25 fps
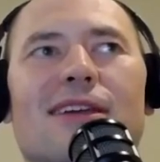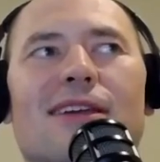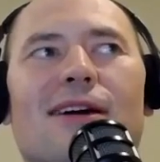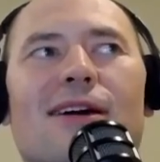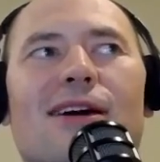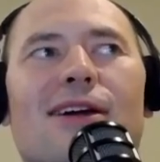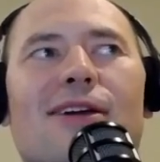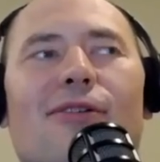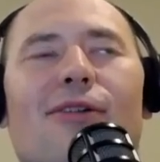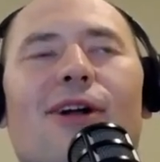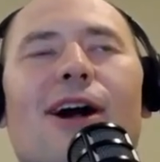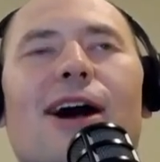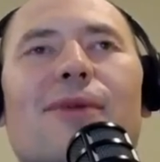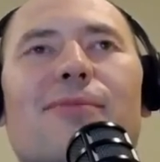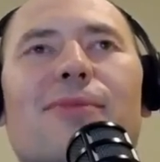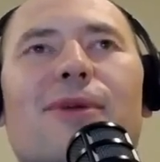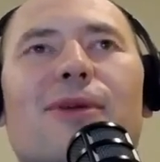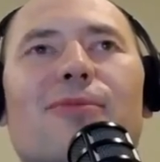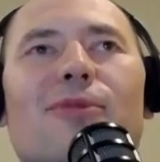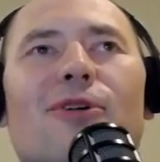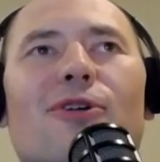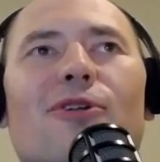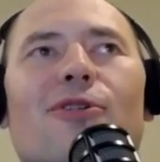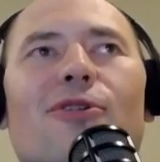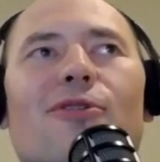think a lot of
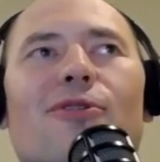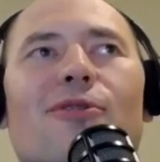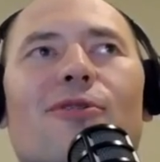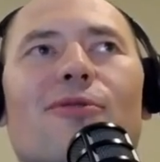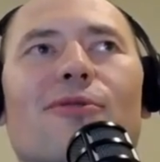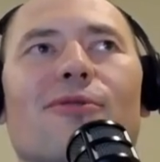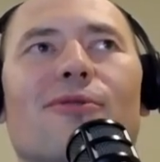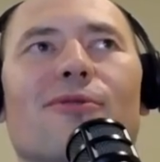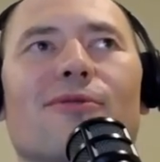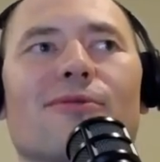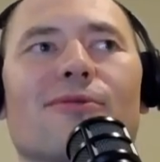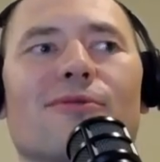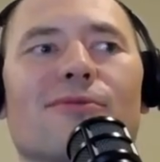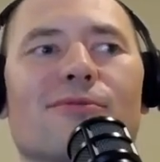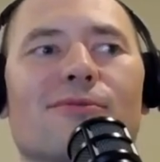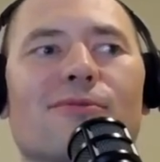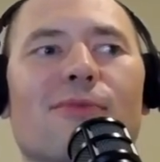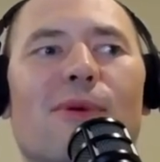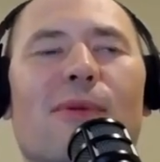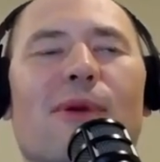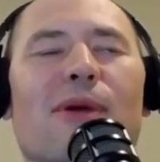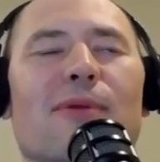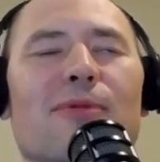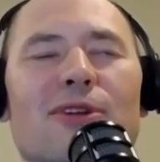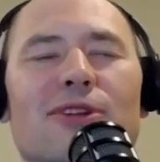people
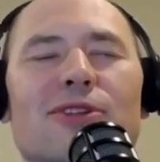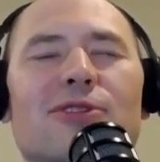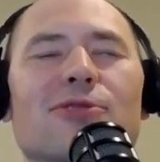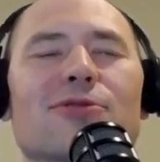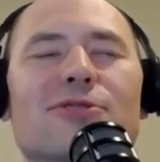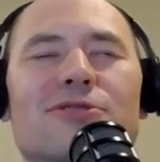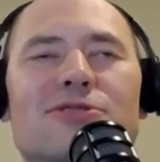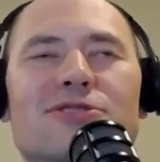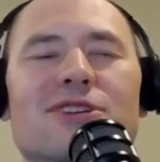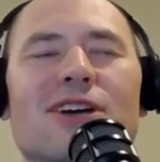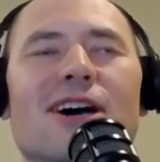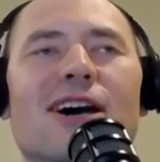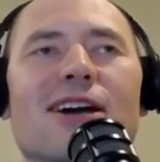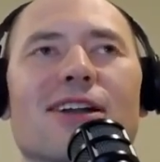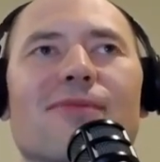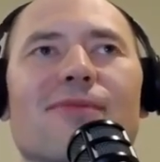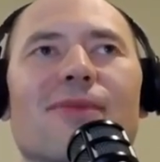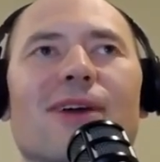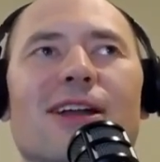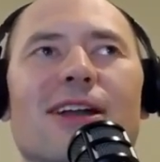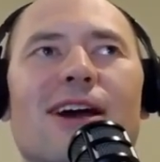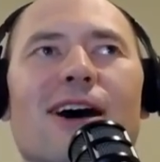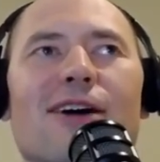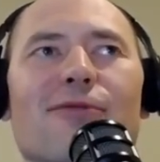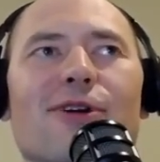that may be new to Shiny
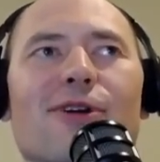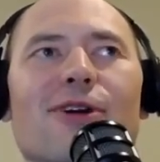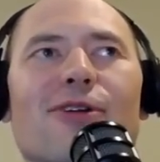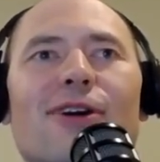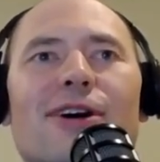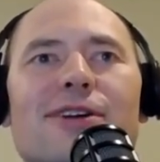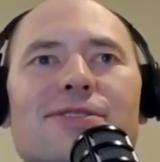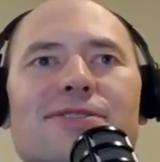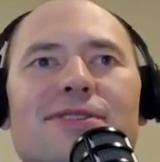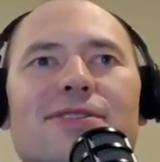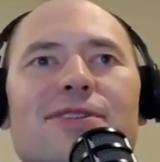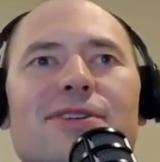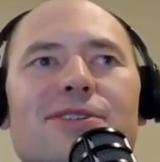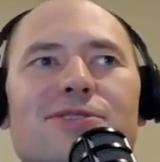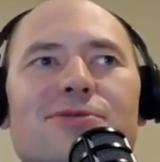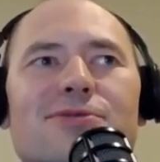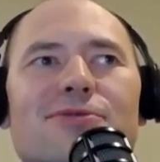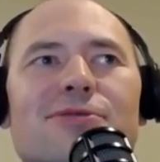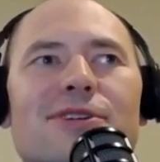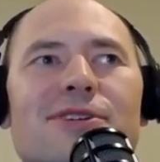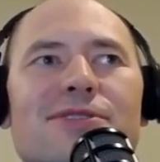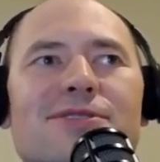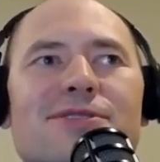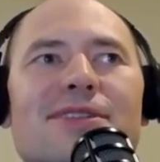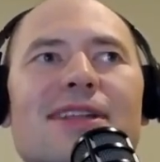may not realize
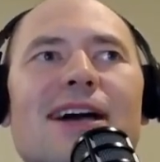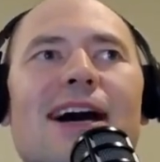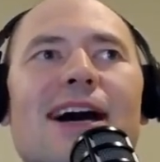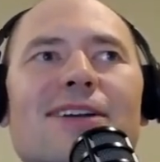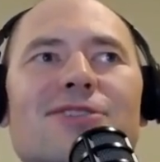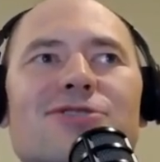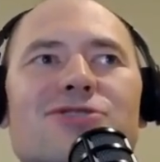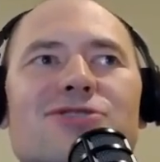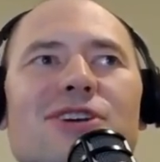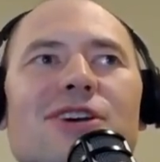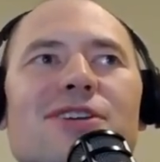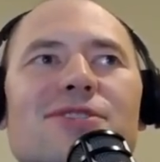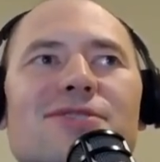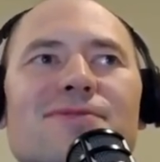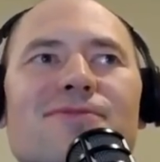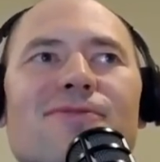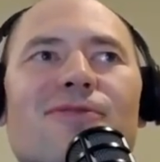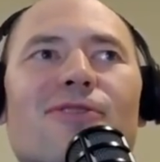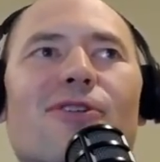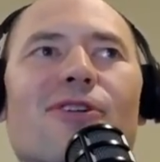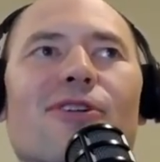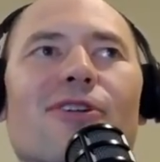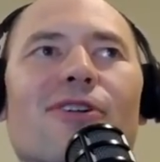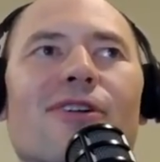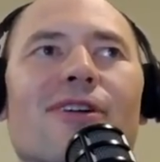initially, it's not just
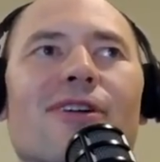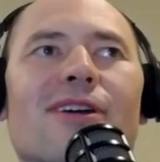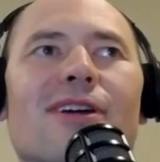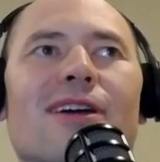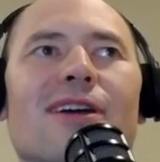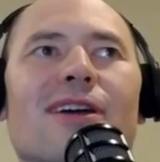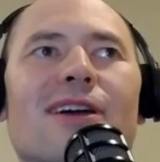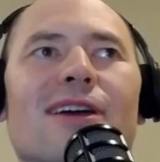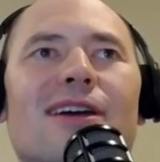for